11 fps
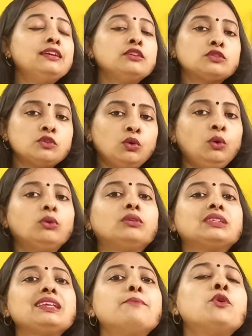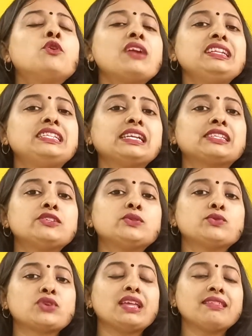So some more adjectives which are